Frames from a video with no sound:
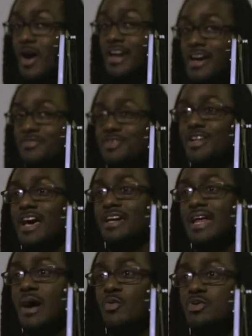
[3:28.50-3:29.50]
Gore, and I feel
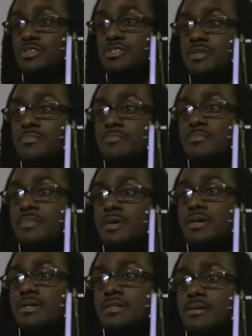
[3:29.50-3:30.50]
like that was the
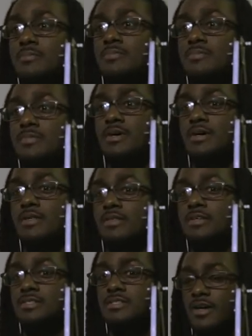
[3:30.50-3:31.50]

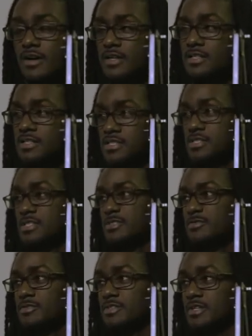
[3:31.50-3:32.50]
start of the
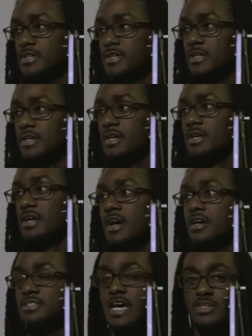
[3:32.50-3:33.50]
shift.
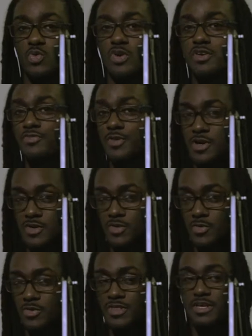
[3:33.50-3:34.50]
Cause that's when the
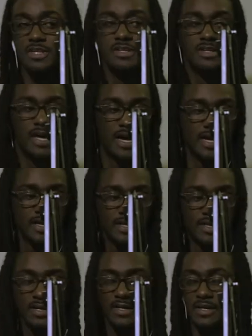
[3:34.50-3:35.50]
fucker within,
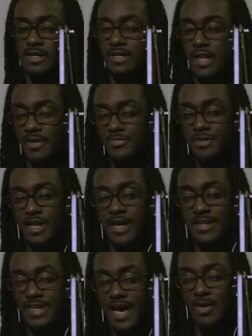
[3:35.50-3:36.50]
like, I feel
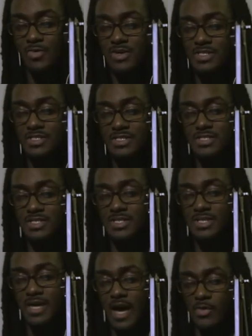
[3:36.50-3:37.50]
like that was,
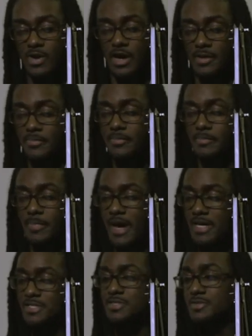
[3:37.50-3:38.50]
well,
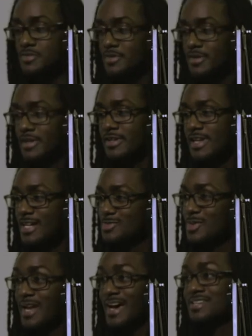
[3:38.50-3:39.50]
mind you,
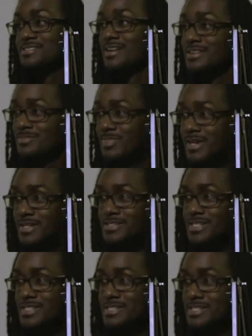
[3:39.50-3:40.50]
that's when I started paying
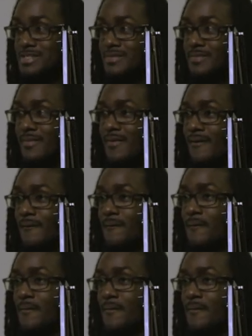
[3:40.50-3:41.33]
attention.